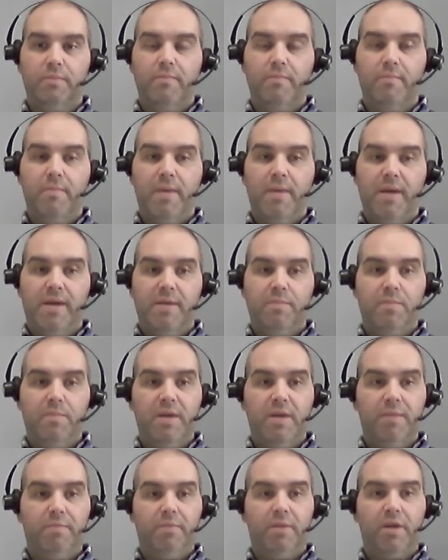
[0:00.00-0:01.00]
may
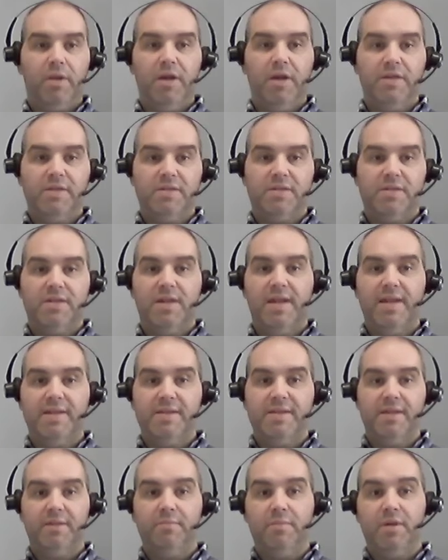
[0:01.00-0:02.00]
be applied to
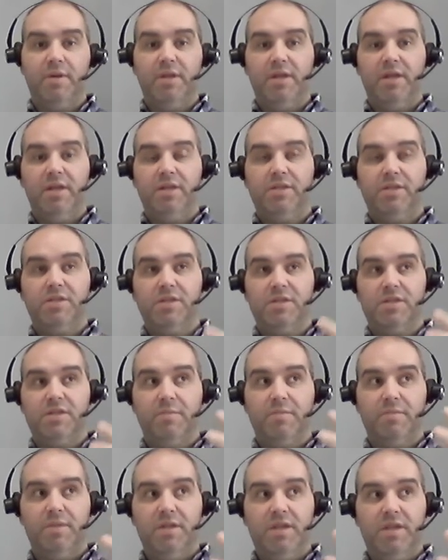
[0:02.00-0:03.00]
lending money to
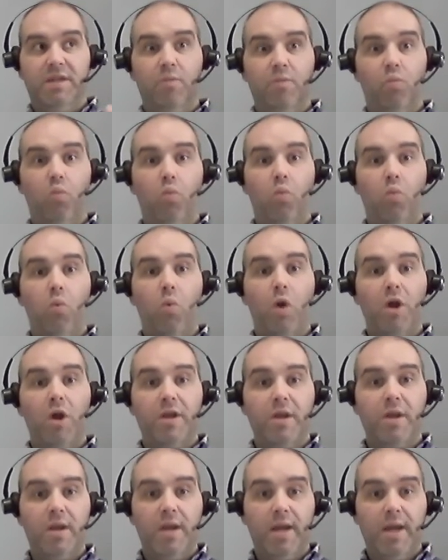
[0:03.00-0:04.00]
somebody in
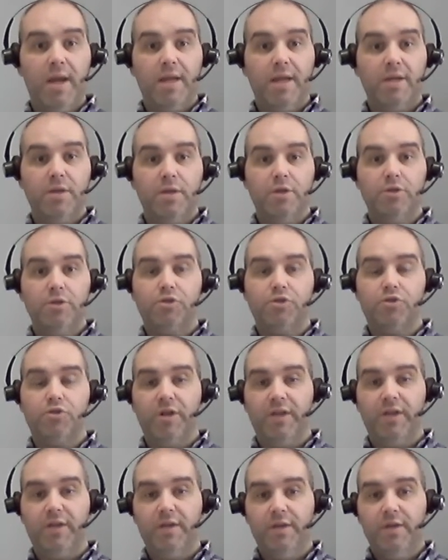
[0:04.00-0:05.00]
one
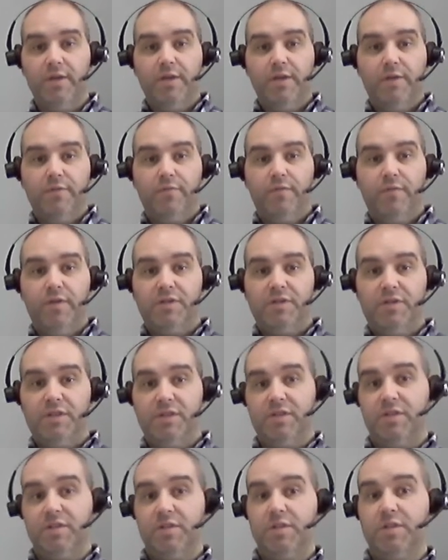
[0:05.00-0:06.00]
industry
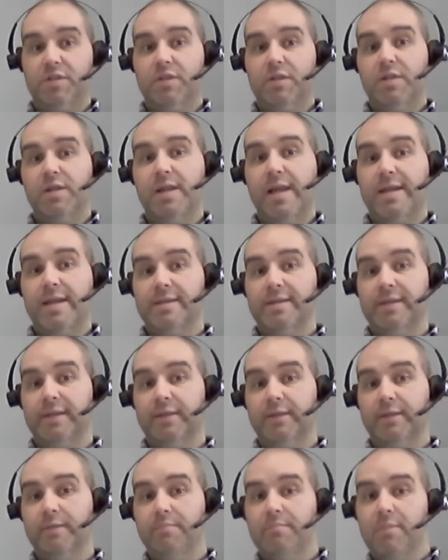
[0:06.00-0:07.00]
versus
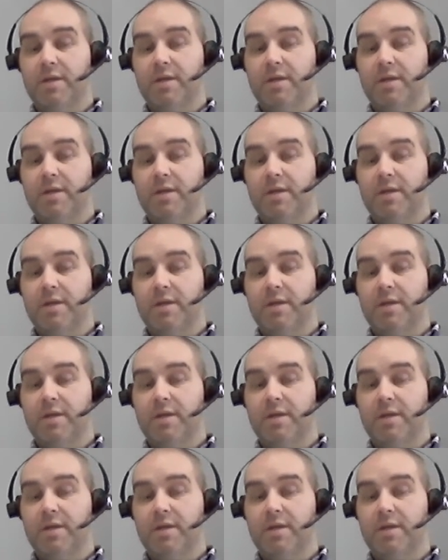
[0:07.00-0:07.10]
lending them